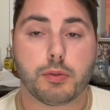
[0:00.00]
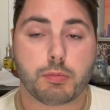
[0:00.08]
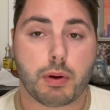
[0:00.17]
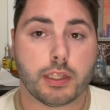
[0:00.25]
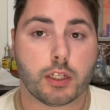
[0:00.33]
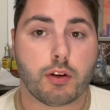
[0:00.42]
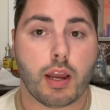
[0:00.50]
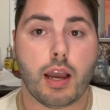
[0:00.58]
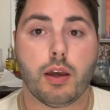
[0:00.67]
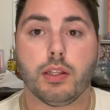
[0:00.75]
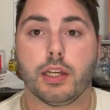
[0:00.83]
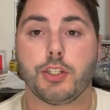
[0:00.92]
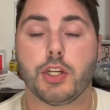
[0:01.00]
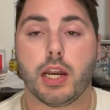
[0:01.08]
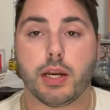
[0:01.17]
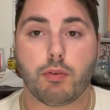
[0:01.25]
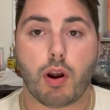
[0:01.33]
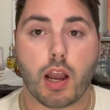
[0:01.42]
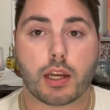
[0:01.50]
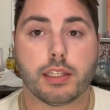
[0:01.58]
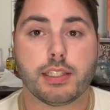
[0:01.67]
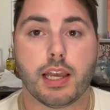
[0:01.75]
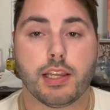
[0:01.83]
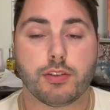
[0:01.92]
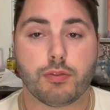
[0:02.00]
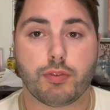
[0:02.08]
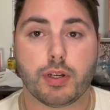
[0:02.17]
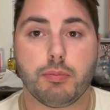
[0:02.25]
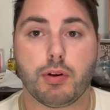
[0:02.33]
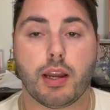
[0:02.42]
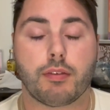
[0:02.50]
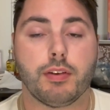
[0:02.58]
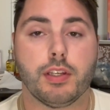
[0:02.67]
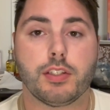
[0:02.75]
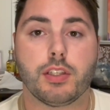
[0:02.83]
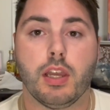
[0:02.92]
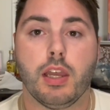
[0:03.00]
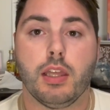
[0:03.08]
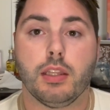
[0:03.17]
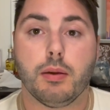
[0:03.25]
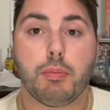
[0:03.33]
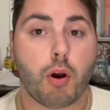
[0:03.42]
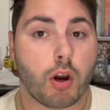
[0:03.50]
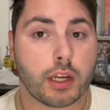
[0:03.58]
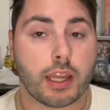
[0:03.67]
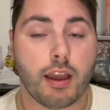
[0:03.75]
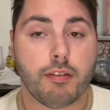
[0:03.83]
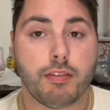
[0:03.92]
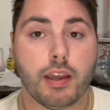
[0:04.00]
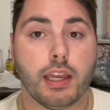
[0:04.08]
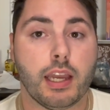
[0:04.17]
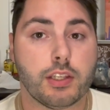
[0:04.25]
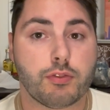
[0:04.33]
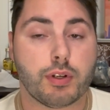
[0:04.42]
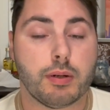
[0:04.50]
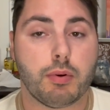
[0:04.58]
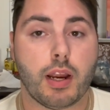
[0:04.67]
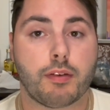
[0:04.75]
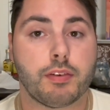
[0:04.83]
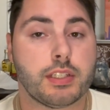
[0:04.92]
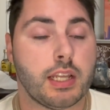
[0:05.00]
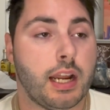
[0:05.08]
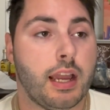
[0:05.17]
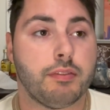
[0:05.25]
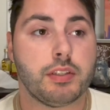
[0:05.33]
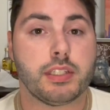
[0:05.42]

spread the crowd. Like Johnny Rockets has a free breakfast. The Park Cafe has free breakfast, and I have to